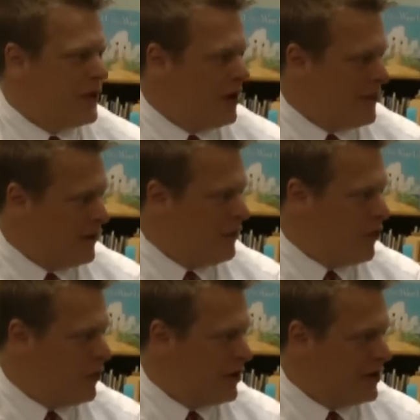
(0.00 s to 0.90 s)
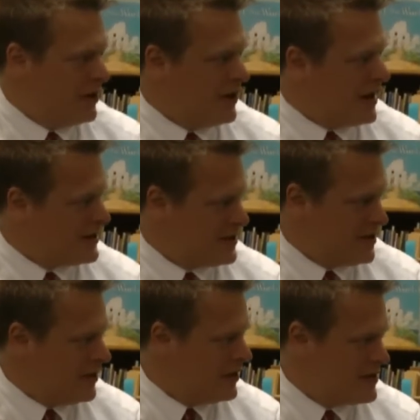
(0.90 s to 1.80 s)
be coming forward in the next
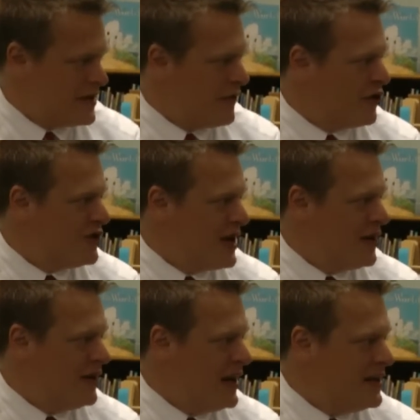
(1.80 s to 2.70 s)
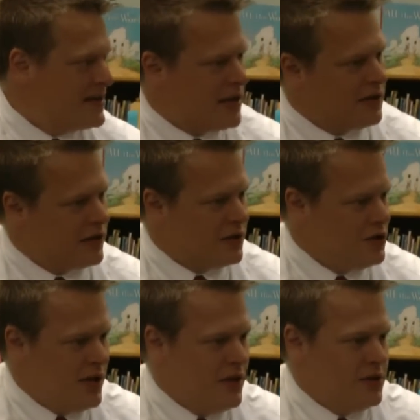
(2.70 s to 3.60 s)
7 or 10 days that are going to
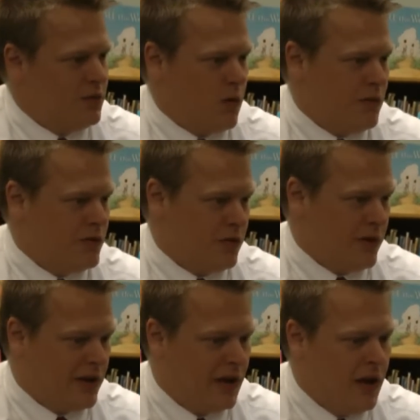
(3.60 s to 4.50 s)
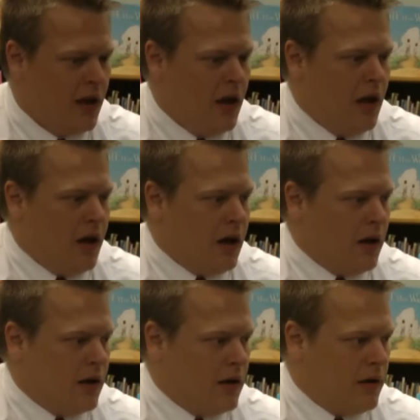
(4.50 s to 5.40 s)
change what we're doing.
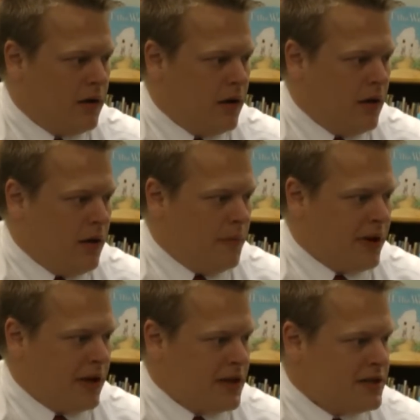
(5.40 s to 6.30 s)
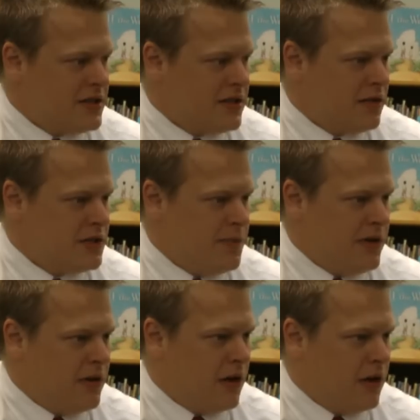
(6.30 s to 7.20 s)
But in essence, there's
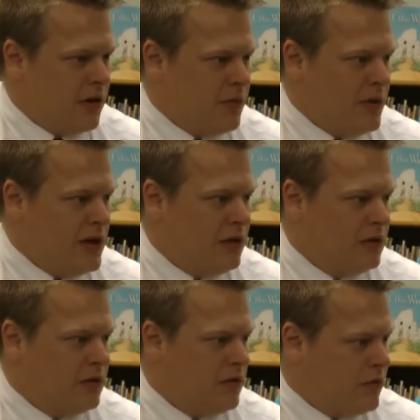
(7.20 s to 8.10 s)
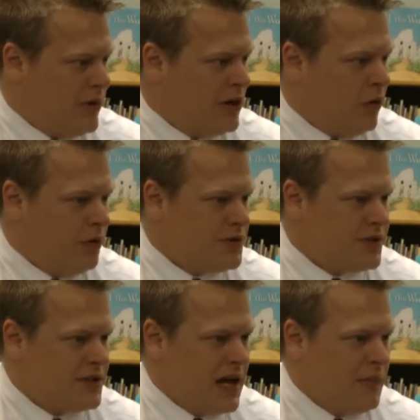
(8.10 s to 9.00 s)
been three goals
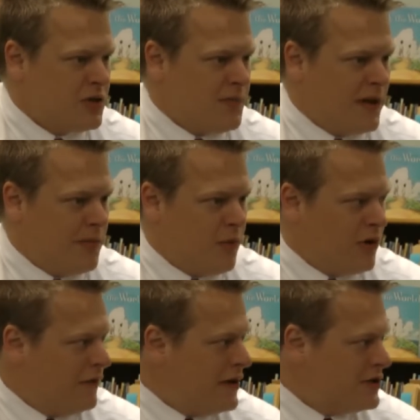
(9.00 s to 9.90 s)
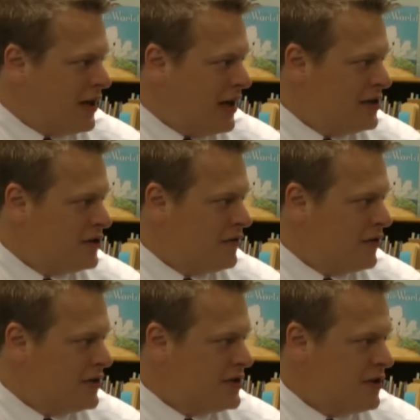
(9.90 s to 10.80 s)
established by the Board of Education
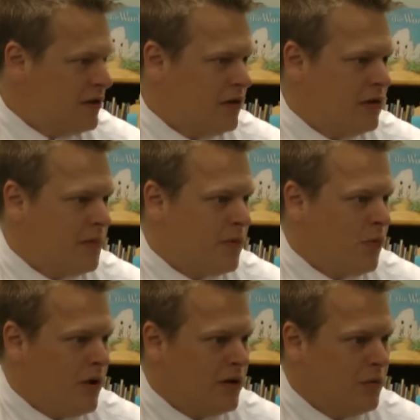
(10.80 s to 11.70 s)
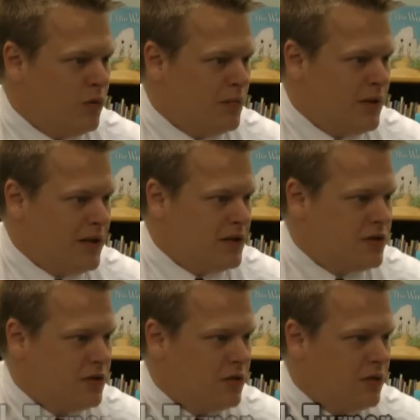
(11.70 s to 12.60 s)
for this year. Number one would be
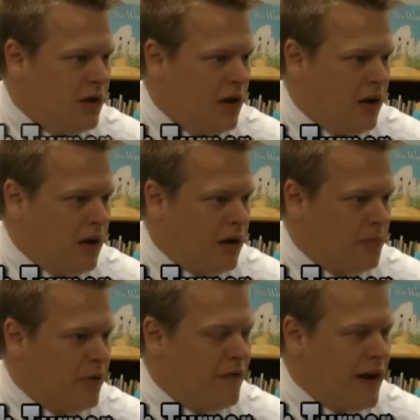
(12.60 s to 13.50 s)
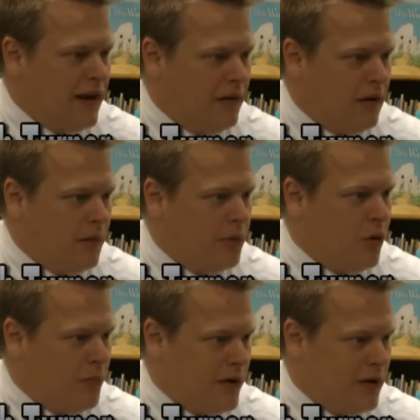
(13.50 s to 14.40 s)
to provide
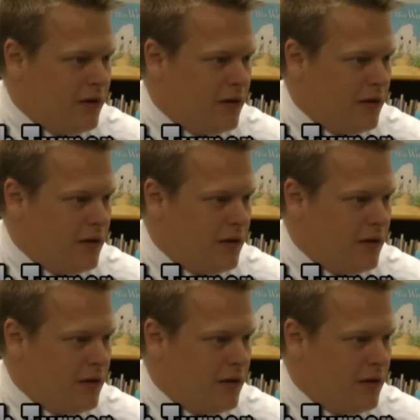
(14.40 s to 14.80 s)
appropriate